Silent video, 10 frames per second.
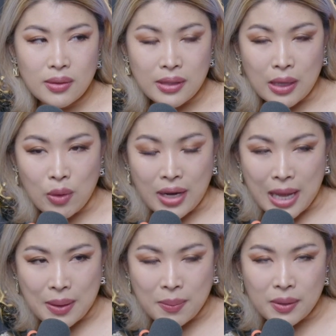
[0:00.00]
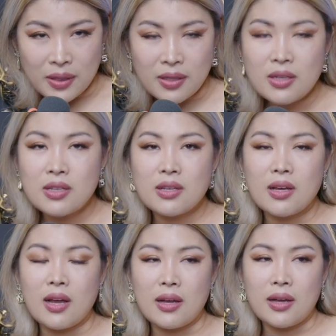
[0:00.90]
that won't happen, but
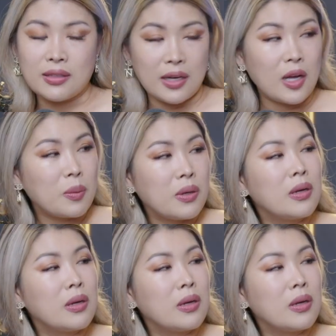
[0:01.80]
other help.